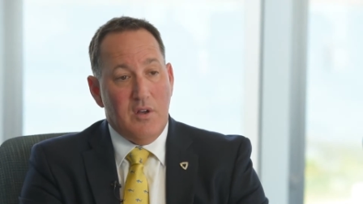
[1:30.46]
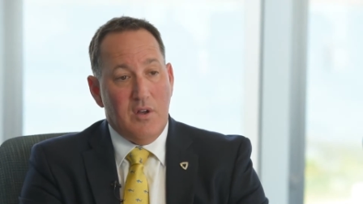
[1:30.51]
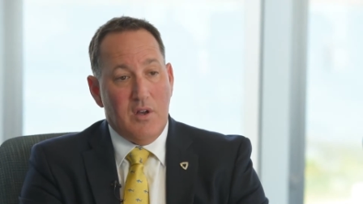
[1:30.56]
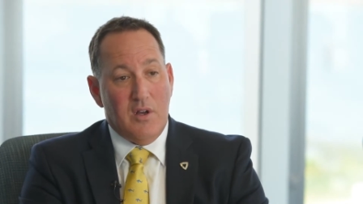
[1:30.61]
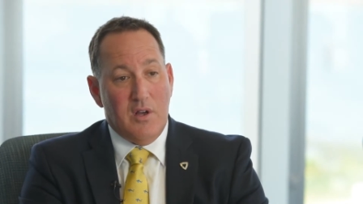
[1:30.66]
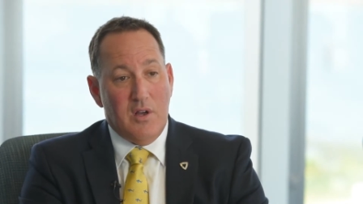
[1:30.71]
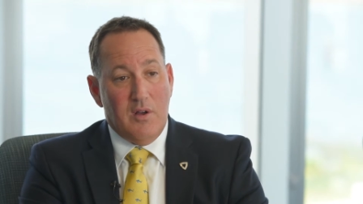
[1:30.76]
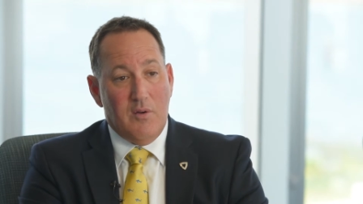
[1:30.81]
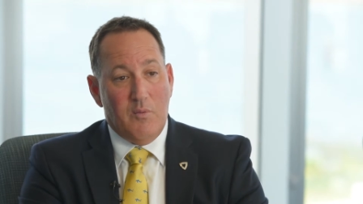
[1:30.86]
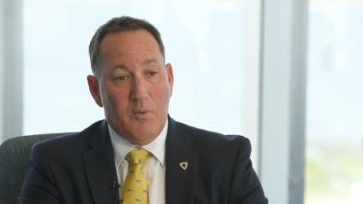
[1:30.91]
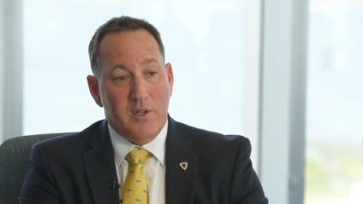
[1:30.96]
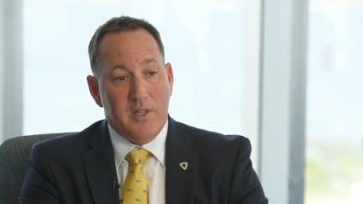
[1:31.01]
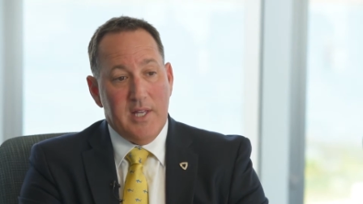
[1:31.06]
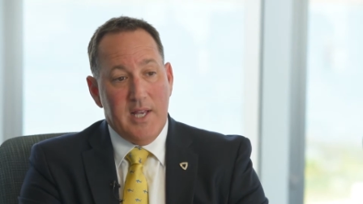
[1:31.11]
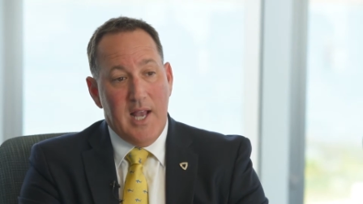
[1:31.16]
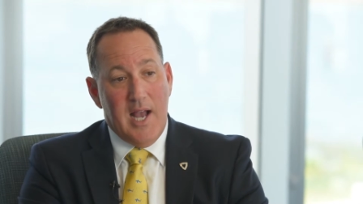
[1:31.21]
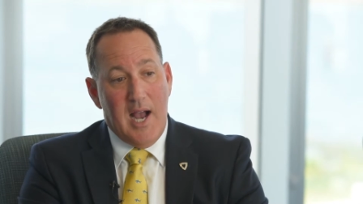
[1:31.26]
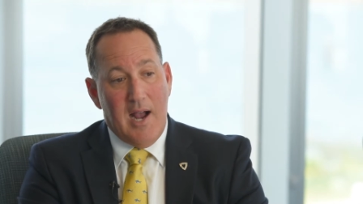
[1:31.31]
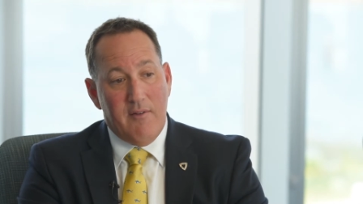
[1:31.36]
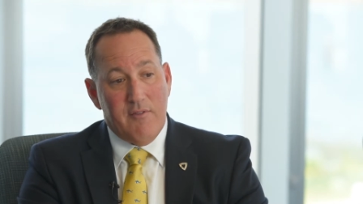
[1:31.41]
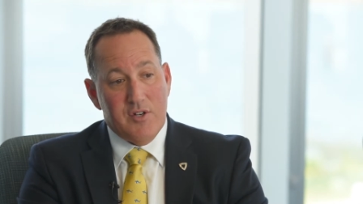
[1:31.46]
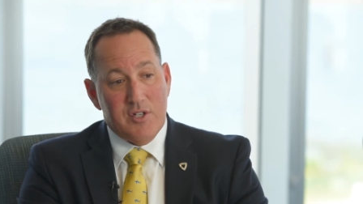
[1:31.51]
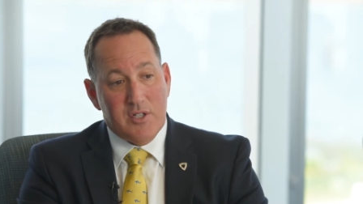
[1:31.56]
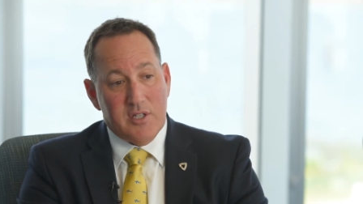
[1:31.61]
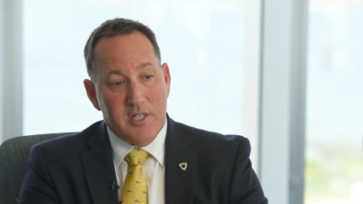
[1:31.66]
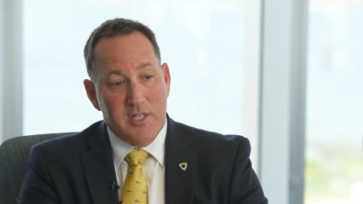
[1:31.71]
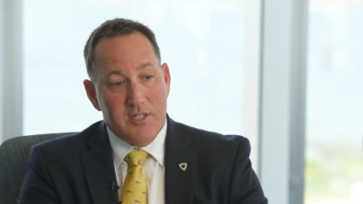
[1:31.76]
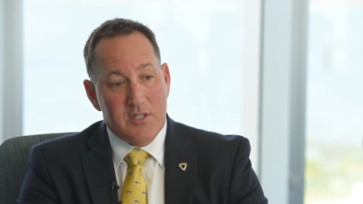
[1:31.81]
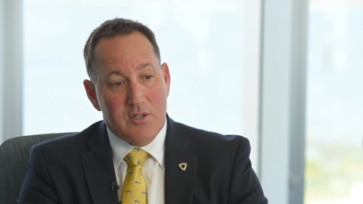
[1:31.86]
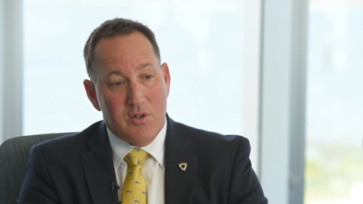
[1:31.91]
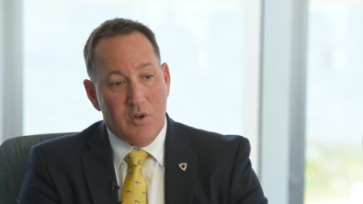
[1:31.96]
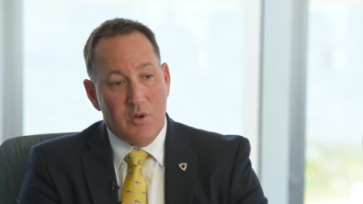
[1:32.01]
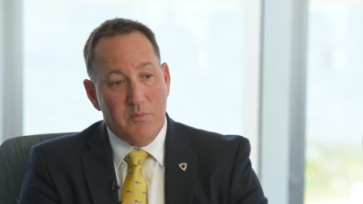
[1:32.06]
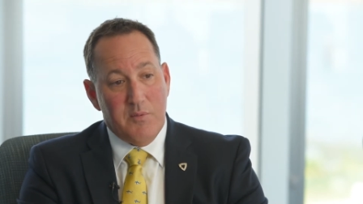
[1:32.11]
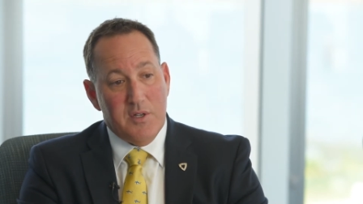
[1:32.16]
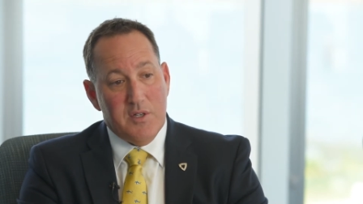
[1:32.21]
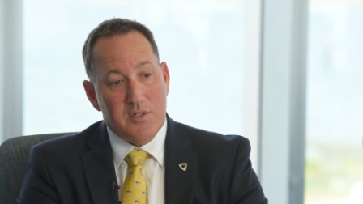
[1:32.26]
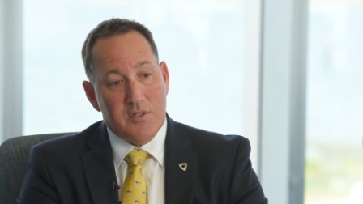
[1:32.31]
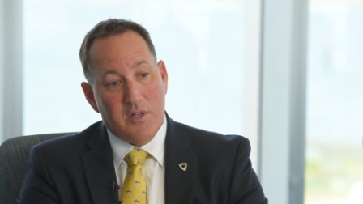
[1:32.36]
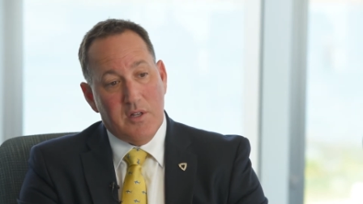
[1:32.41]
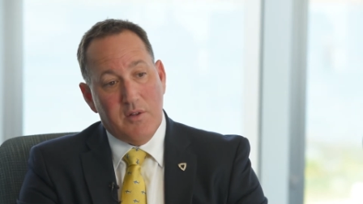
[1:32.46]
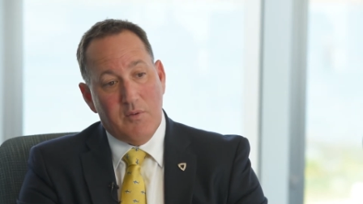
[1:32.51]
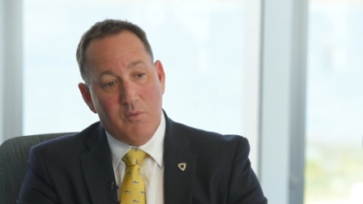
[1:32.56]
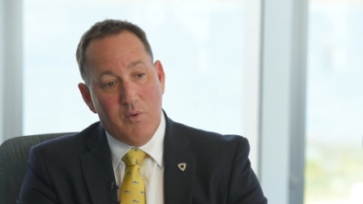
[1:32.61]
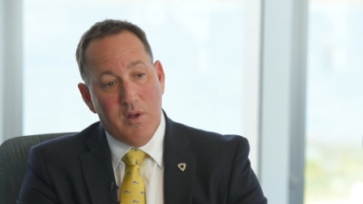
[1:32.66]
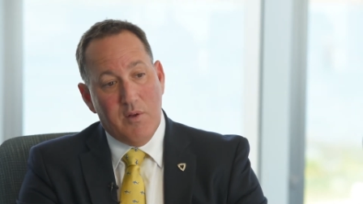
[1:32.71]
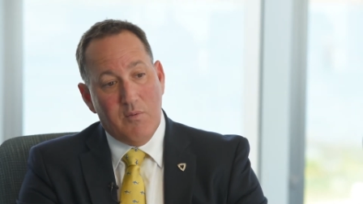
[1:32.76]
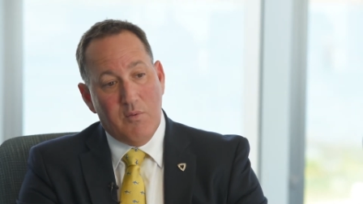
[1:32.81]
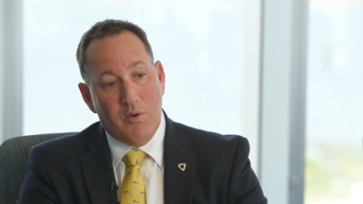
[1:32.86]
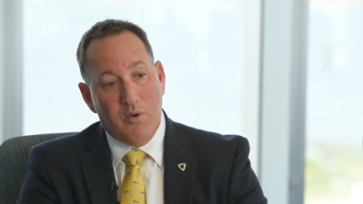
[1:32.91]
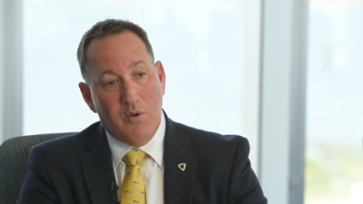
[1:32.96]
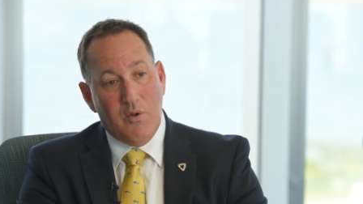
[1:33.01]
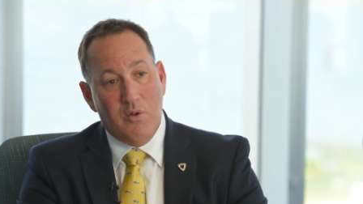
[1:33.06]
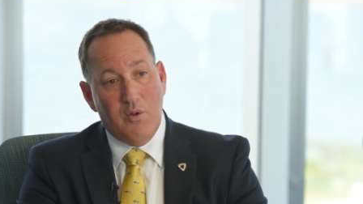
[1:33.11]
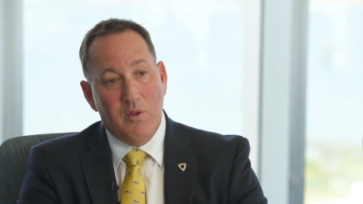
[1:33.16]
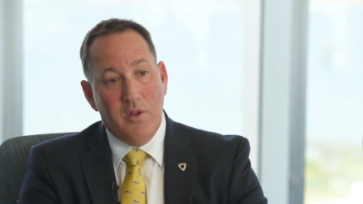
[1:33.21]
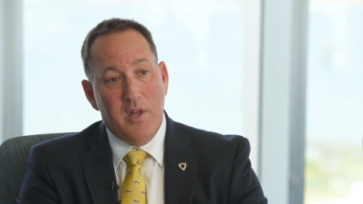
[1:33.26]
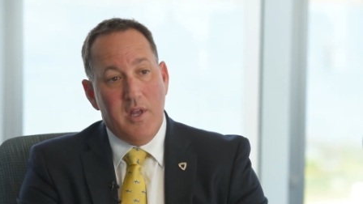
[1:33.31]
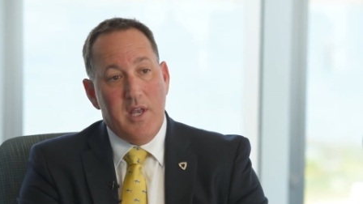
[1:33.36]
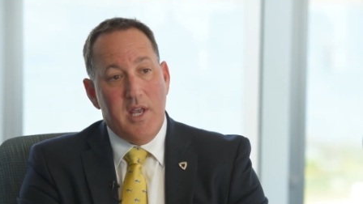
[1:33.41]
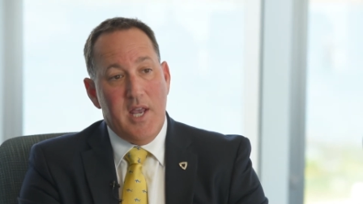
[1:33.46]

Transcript: what the average lease term is on the rent roll,